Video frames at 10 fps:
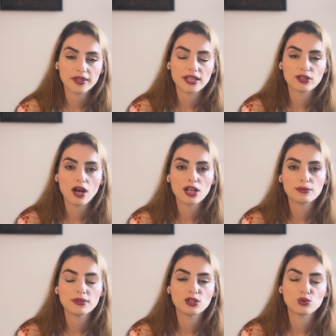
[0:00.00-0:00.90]
It taught
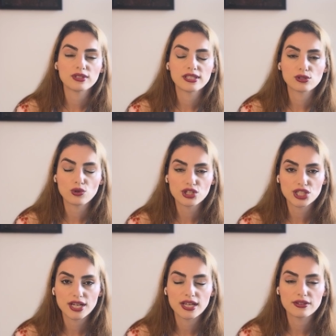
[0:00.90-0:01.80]
me to
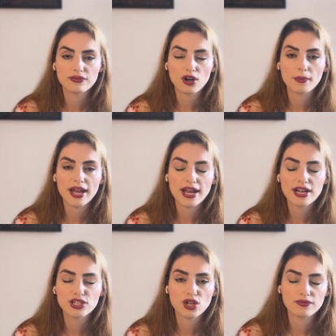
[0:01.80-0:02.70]
dissociate from
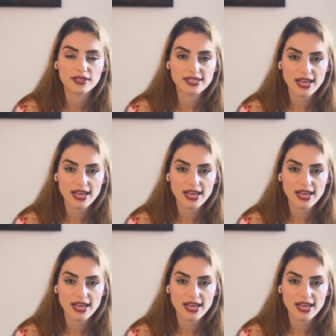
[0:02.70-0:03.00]
urge of this